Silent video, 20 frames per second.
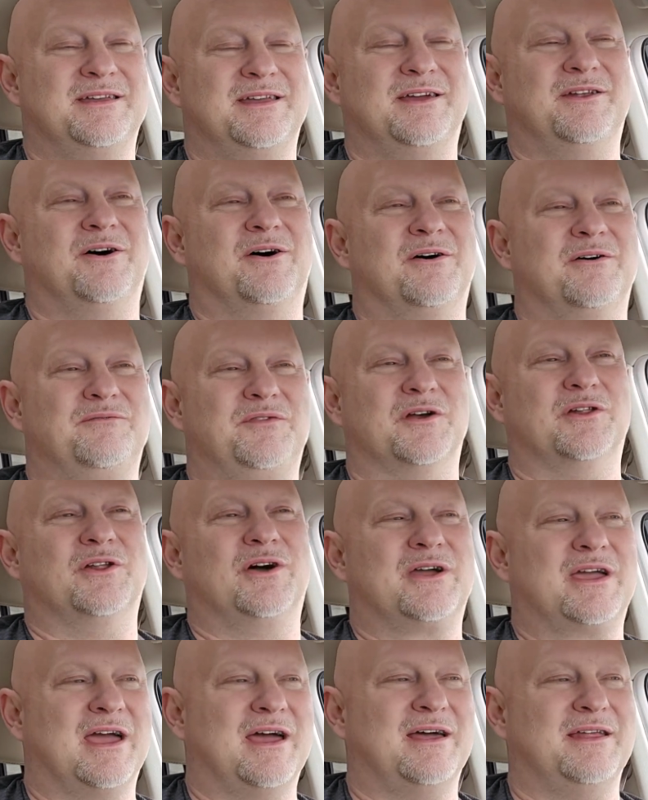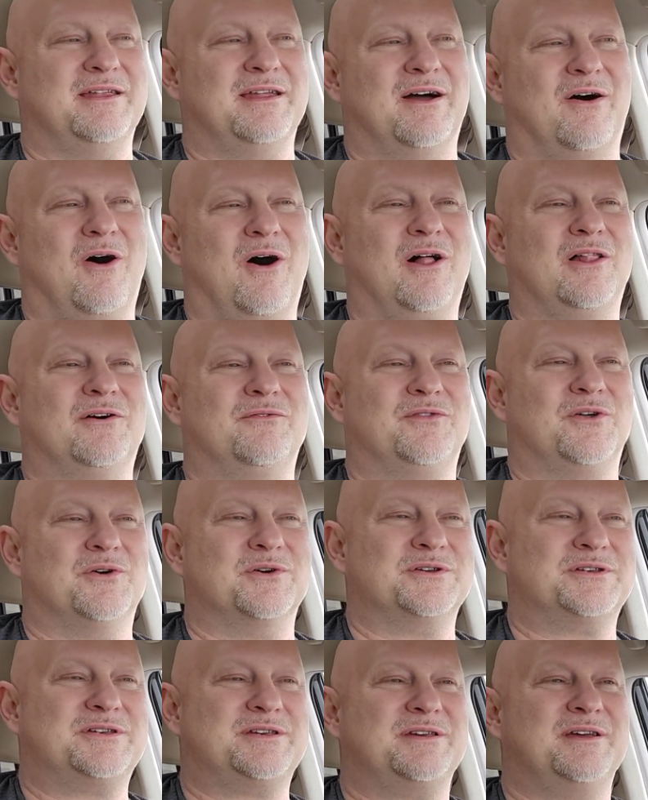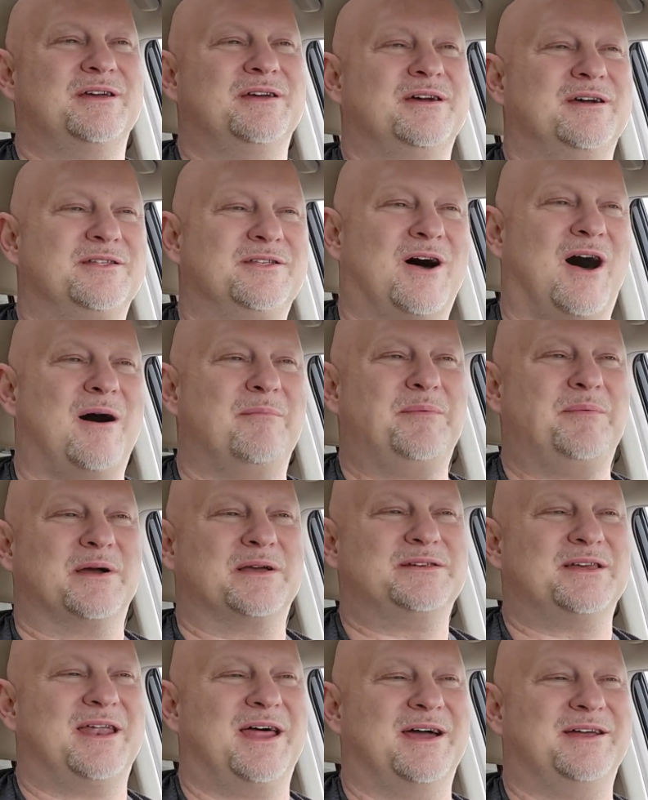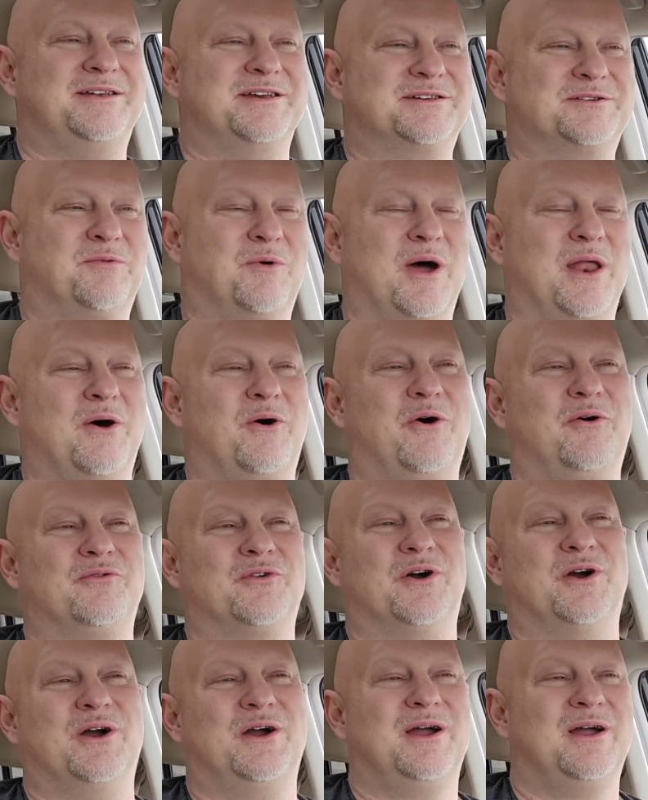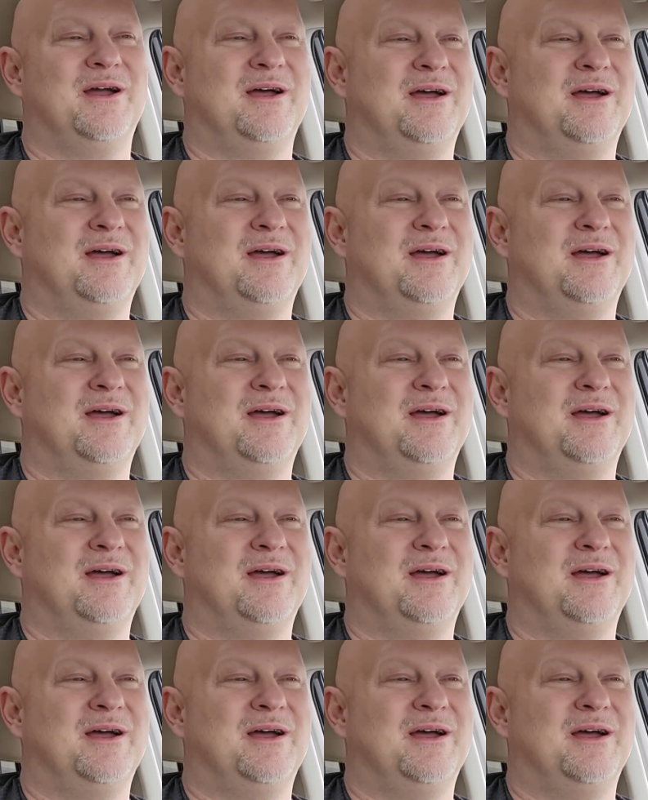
if you look at all of those topics that I just went over,